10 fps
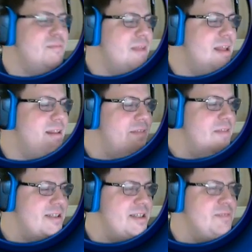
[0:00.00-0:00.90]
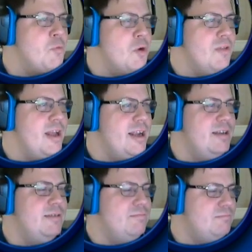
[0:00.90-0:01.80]
And this is more like
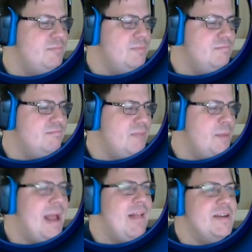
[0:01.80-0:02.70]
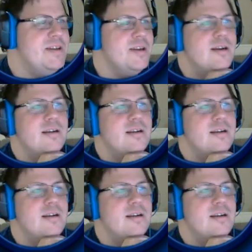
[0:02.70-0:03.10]
a Palantir.